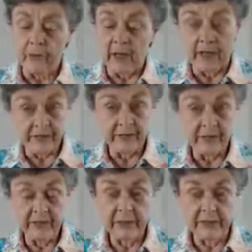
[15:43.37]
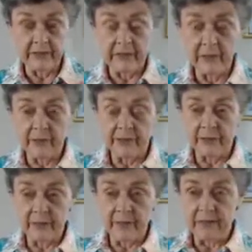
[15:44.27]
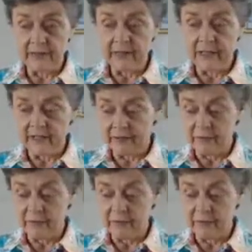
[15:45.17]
And isn't it interesting? Because these pesticides,